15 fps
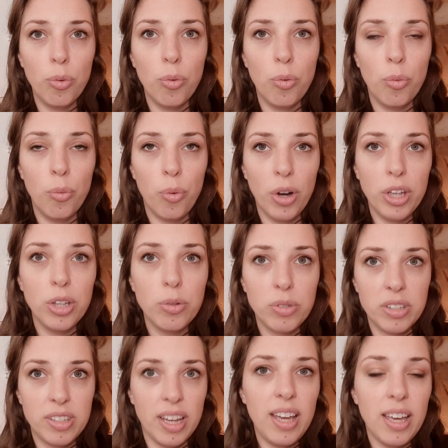What you
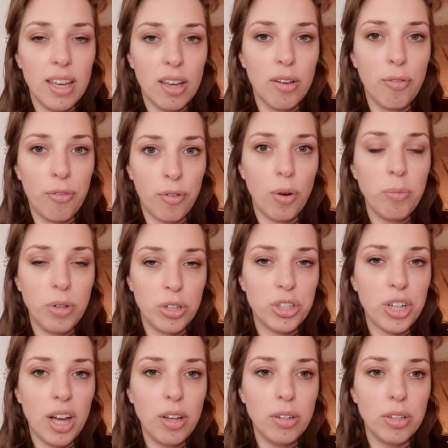take from your
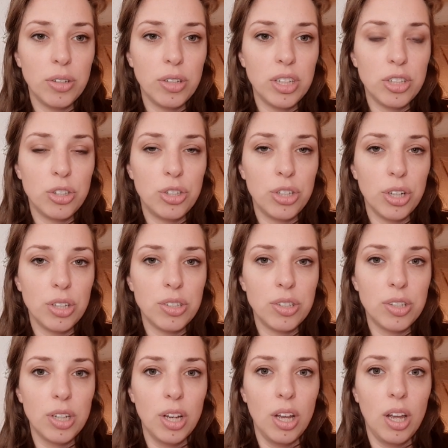childhood is just